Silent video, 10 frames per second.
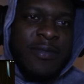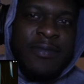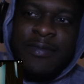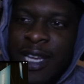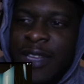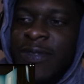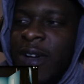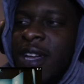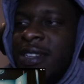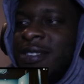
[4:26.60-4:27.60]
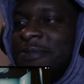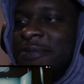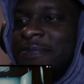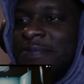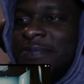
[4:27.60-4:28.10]
That's fire.
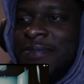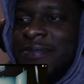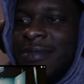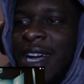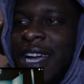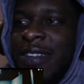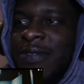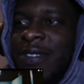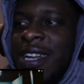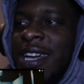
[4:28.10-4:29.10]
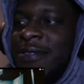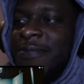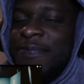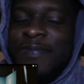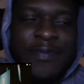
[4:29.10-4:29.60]
I give her that.
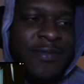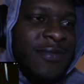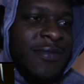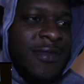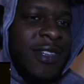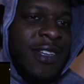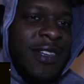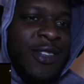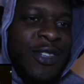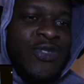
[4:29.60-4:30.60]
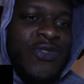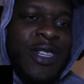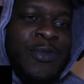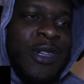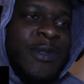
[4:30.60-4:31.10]
It was really
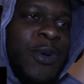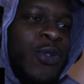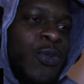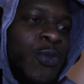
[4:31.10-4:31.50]
more spoken word.